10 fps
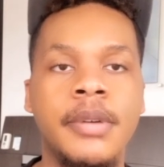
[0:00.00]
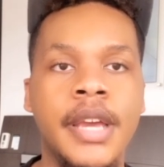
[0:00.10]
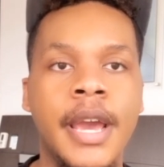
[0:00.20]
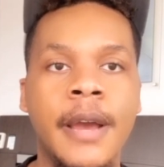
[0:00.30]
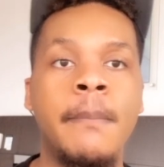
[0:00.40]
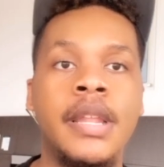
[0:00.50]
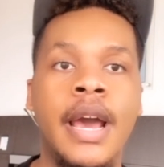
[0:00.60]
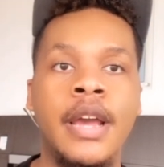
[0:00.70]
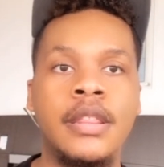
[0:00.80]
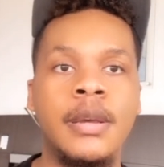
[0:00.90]
But yeah,
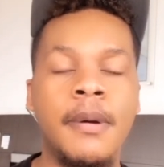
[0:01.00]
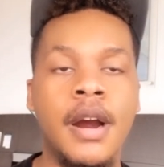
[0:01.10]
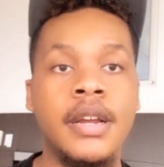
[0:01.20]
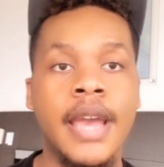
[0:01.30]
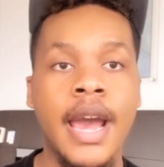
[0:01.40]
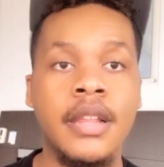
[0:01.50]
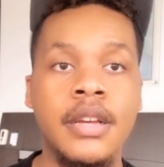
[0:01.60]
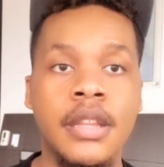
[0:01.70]
like the part of Cali,